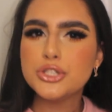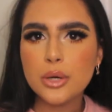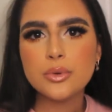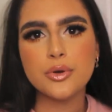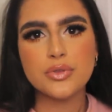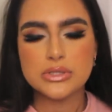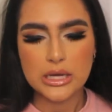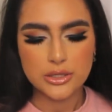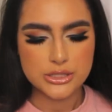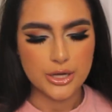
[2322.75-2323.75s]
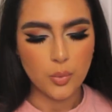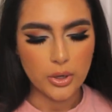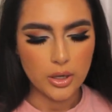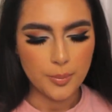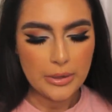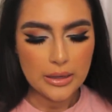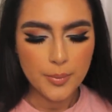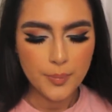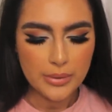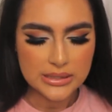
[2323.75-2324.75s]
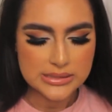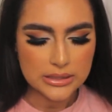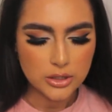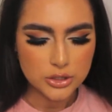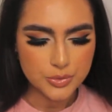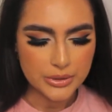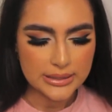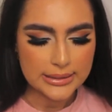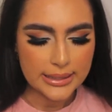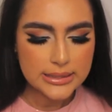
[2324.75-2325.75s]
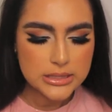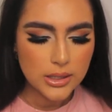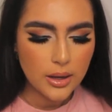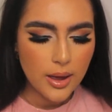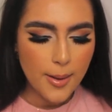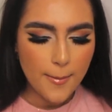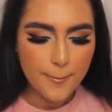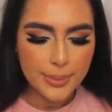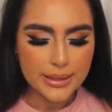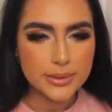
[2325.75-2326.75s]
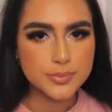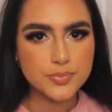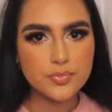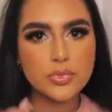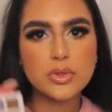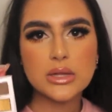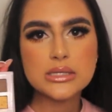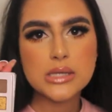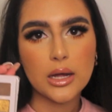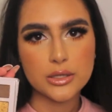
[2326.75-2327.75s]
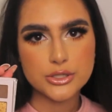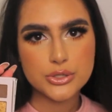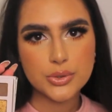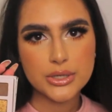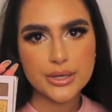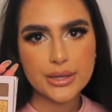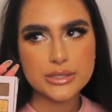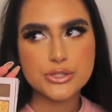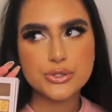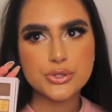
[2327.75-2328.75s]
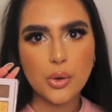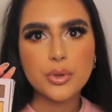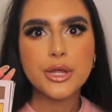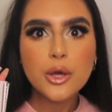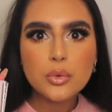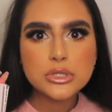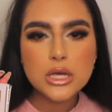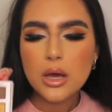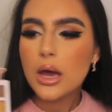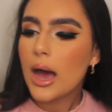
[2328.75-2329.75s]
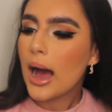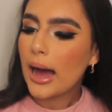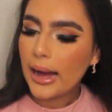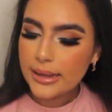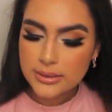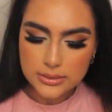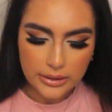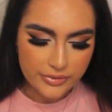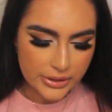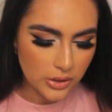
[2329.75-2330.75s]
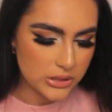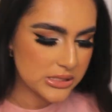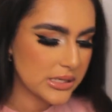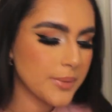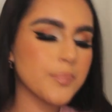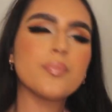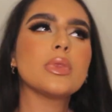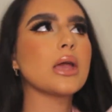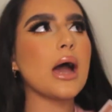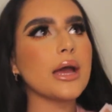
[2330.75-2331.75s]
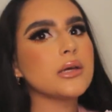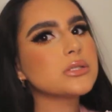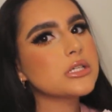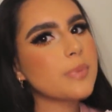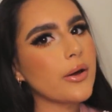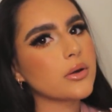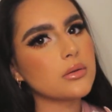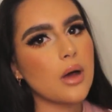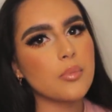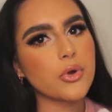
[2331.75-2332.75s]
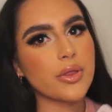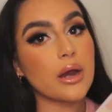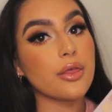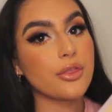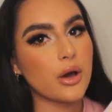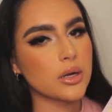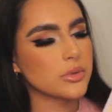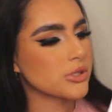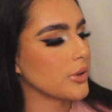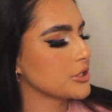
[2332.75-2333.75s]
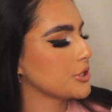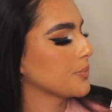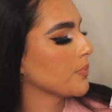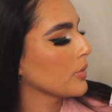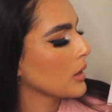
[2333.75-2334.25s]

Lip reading: don't know if those colors are going to work on me because they looked really light. But this color story is so cute. I love it. Honestly, I use this palette a lot more than I thought I was going to.